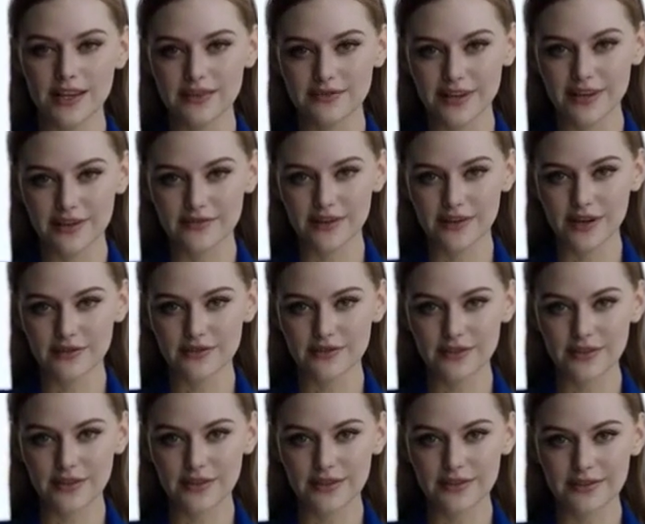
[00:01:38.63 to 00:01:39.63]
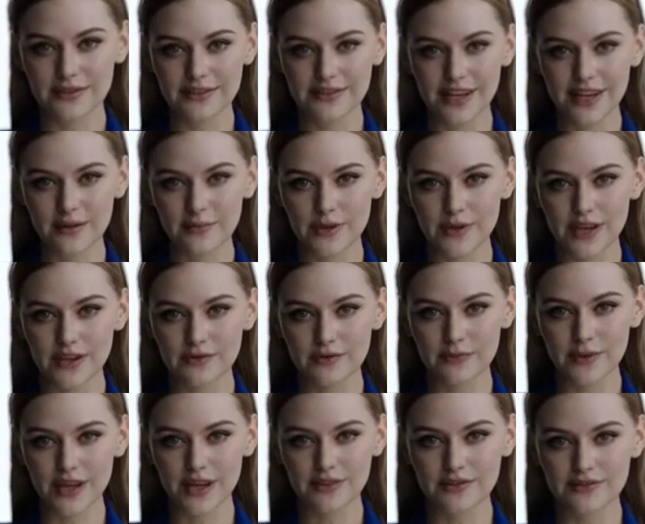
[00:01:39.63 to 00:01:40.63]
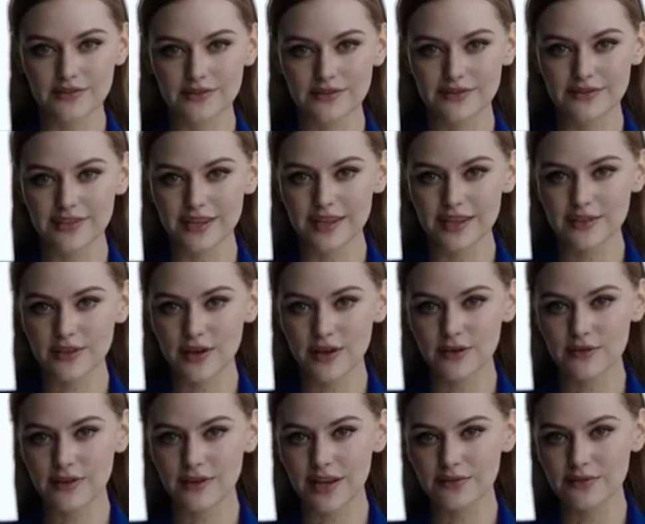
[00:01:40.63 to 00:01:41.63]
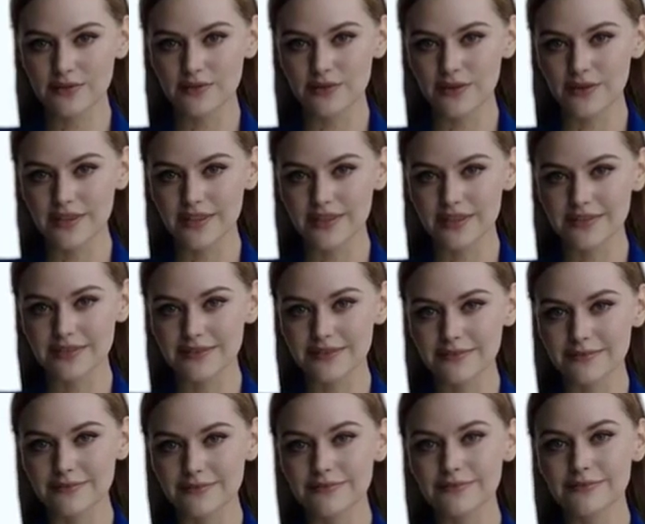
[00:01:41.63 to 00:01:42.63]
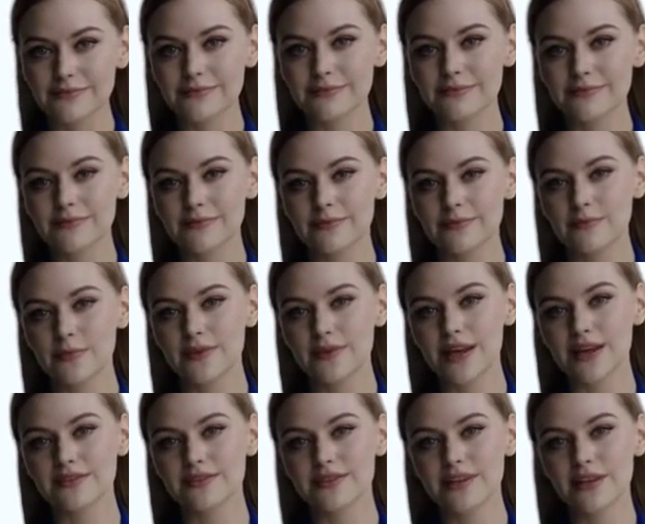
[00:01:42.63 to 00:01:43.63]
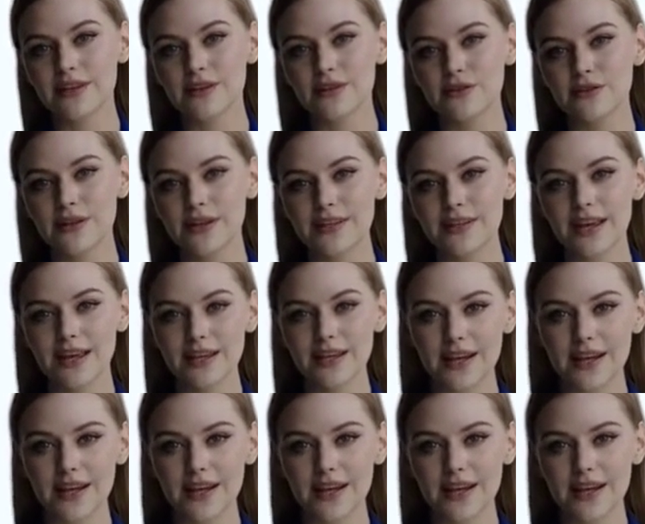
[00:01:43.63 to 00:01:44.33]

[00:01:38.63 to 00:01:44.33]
These models require massive amounts of data and computing power, making them inaccessible to many.